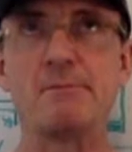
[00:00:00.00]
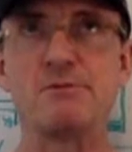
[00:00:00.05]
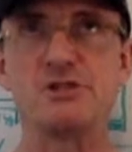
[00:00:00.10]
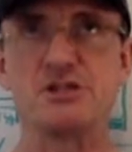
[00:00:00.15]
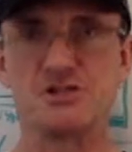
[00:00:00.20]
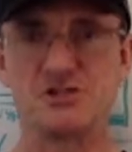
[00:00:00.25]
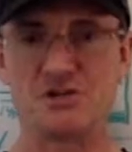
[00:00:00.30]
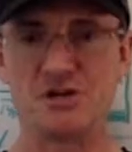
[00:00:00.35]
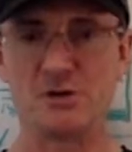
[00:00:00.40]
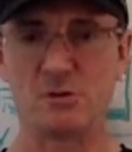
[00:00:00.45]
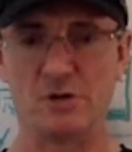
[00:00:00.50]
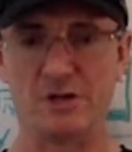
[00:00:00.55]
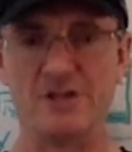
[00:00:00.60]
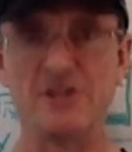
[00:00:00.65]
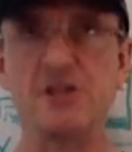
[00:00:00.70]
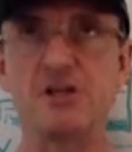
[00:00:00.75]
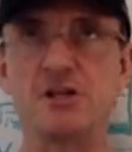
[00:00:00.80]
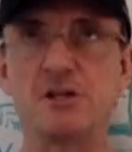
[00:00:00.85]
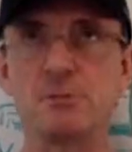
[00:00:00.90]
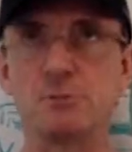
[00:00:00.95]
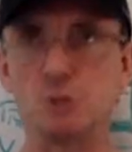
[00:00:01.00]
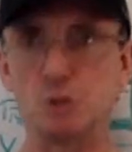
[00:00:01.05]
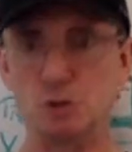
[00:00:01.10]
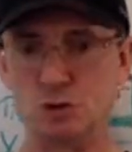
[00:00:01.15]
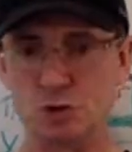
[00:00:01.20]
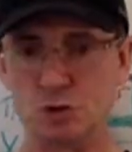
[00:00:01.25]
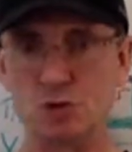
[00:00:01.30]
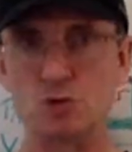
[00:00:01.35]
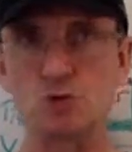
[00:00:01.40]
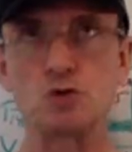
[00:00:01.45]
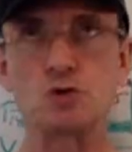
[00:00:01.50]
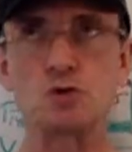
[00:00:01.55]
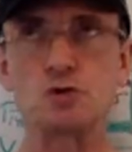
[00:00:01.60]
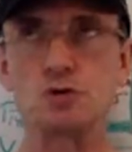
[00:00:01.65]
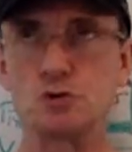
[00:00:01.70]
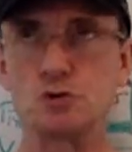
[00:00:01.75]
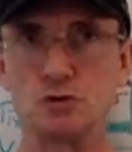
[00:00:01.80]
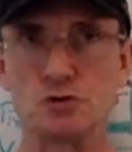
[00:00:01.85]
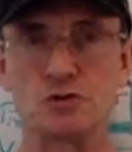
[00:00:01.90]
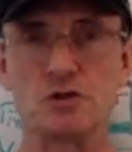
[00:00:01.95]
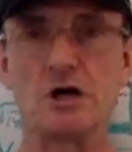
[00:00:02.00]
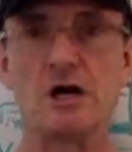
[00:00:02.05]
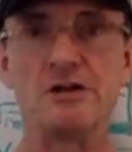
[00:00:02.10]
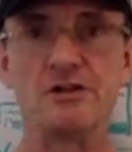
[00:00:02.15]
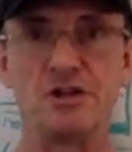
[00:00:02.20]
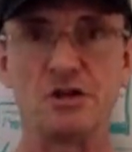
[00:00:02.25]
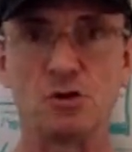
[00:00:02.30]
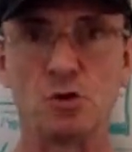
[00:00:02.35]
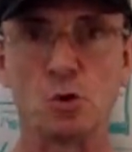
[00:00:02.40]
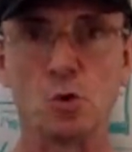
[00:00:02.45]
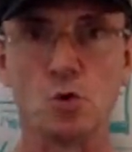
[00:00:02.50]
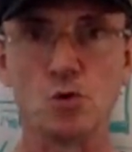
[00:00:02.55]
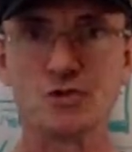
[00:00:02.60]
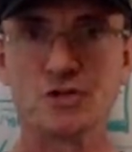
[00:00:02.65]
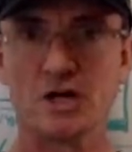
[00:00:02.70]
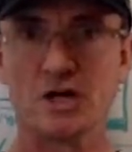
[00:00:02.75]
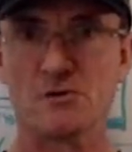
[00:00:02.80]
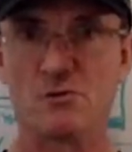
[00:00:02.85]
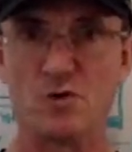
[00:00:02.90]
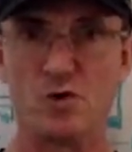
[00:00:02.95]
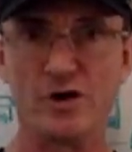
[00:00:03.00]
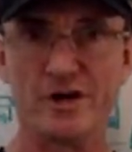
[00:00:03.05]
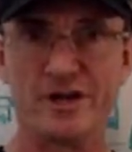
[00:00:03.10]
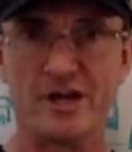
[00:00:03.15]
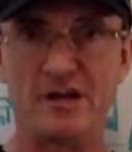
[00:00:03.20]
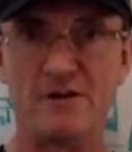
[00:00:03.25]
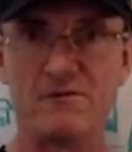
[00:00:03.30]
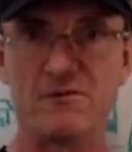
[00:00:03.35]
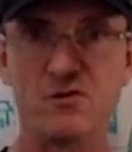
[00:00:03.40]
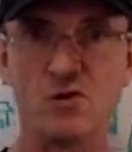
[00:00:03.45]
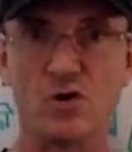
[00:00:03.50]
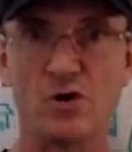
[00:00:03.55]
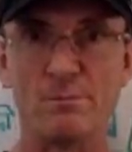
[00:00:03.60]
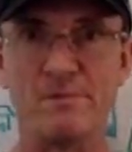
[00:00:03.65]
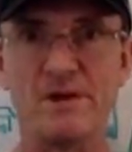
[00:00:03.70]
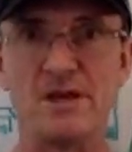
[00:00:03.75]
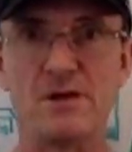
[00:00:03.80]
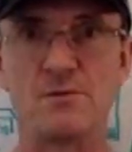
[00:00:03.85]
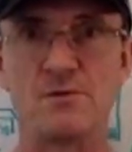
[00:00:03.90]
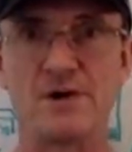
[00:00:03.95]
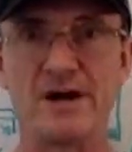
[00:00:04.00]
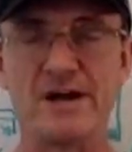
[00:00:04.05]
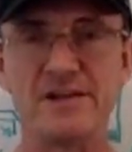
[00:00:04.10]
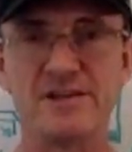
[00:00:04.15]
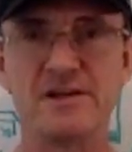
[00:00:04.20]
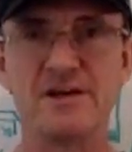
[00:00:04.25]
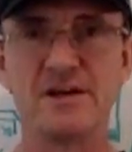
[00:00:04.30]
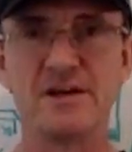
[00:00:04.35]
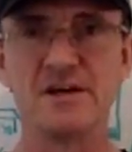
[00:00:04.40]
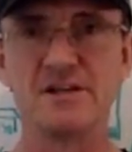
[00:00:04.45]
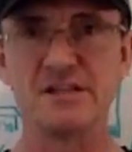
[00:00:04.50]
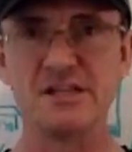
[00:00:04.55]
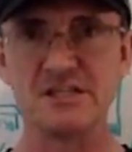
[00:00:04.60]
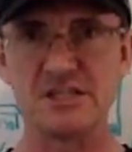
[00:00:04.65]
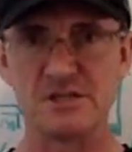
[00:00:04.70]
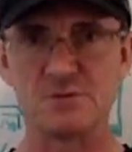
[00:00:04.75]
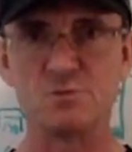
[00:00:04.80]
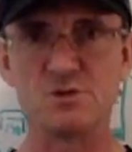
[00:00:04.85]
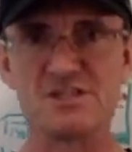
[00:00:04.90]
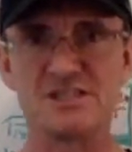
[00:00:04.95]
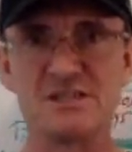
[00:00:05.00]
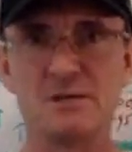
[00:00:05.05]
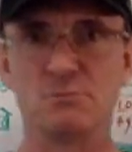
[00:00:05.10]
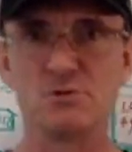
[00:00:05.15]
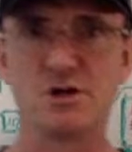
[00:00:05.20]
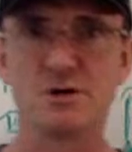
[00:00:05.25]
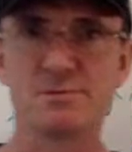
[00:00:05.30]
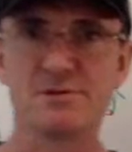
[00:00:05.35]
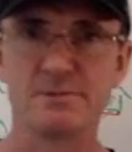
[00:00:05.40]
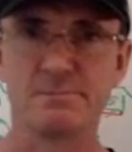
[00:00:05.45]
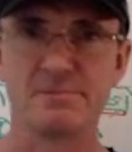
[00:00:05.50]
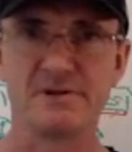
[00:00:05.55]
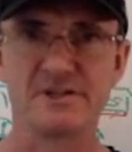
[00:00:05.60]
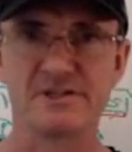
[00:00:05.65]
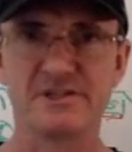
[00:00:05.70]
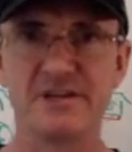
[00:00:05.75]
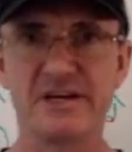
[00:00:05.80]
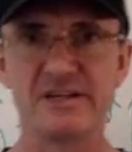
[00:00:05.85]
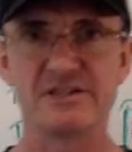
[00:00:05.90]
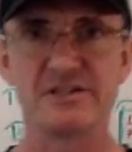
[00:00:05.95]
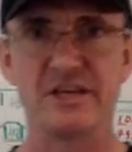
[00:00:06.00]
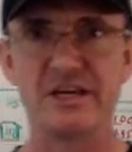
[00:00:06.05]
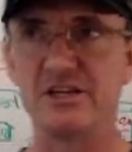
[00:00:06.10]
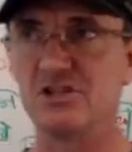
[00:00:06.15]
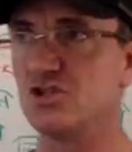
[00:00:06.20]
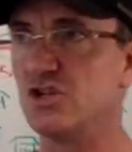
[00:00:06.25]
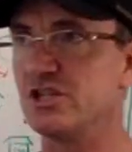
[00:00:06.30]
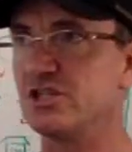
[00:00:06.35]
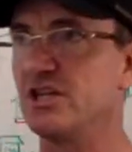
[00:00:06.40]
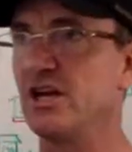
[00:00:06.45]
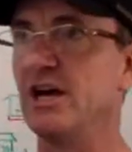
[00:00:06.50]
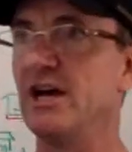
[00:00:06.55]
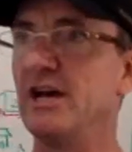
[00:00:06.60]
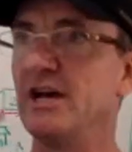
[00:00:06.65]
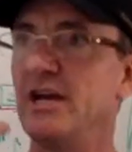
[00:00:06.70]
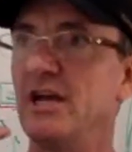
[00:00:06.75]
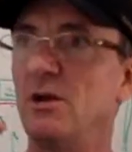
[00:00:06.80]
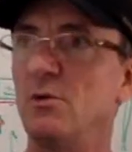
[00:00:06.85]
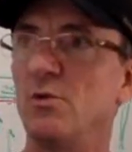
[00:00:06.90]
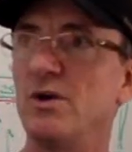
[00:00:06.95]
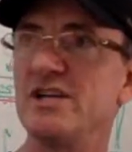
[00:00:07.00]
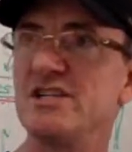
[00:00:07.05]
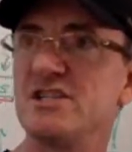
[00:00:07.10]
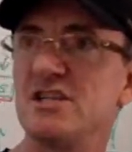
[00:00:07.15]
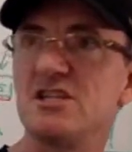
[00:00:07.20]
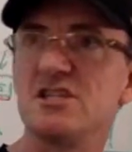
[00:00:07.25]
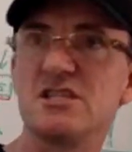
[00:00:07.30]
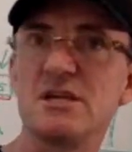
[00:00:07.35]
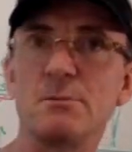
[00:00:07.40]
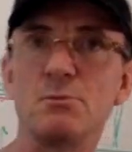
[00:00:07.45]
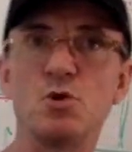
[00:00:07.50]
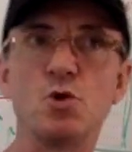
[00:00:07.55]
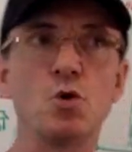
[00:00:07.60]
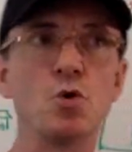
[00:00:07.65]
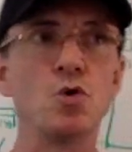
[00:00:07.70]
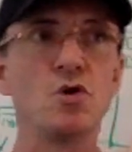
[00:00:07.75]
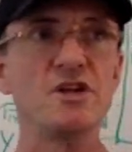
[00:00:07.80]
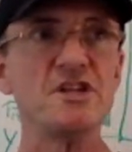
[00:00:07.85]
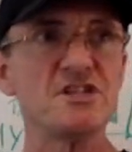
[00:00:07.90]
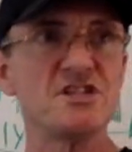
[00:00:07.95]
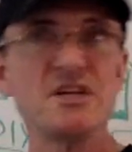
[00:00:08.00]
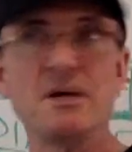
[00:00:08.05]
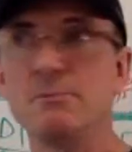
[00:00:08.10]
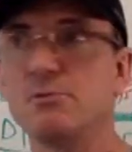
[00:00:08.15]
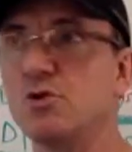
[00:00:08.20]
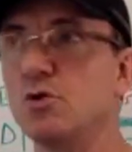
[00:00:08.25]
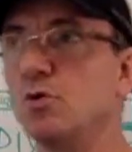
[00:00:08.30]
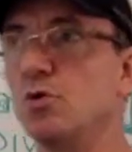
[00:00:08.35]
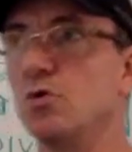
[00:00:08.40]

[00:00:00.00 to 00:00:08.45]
I'm just regulating them, and the tools are working for me, right? This is what some dropshippers does. They just invest in some tool, in some